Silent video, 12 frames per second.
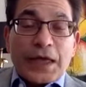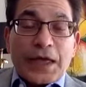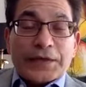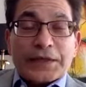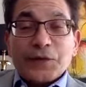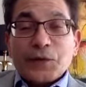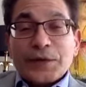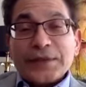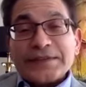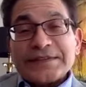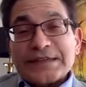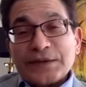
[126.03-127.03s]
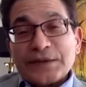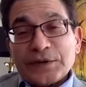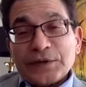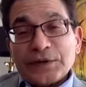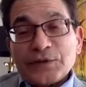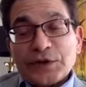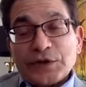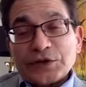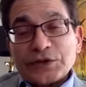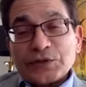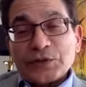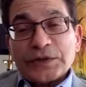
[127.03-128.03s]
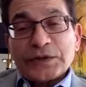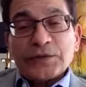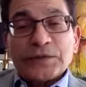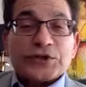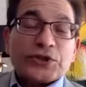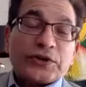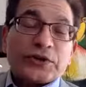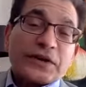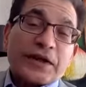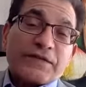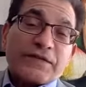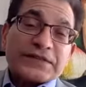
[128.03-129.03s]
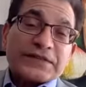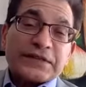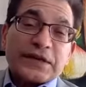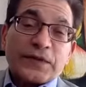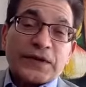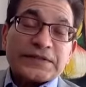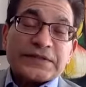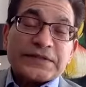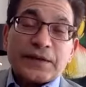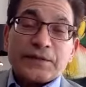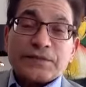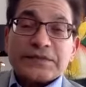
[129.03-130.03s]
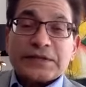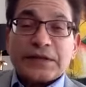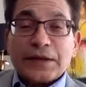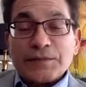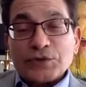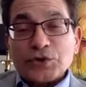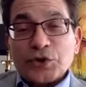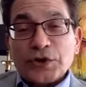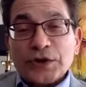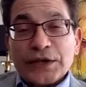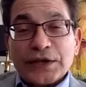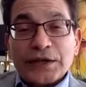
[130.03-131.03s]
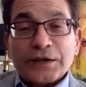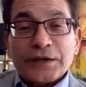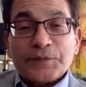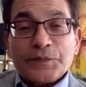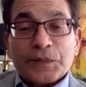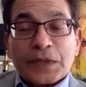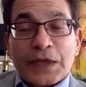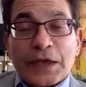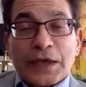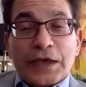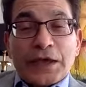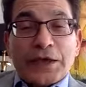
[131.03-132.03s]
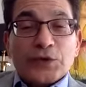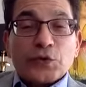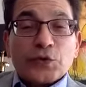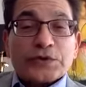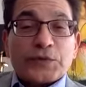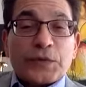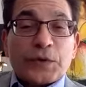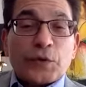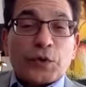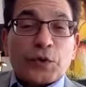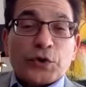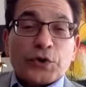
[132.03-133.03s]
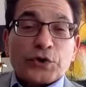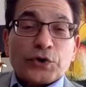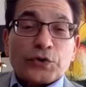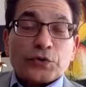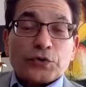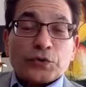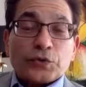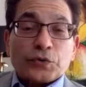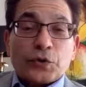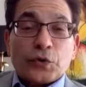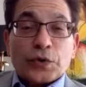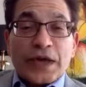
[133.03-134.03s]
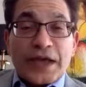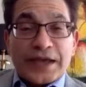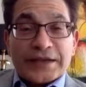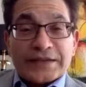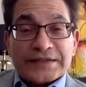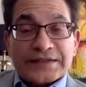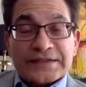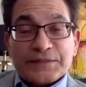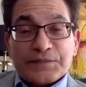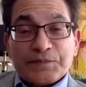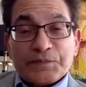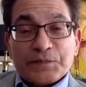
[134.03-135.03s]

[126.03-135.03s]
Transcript: And then when the ceremony finished with the children having sung various hymns and him joining in, he told us we are all going to hold hands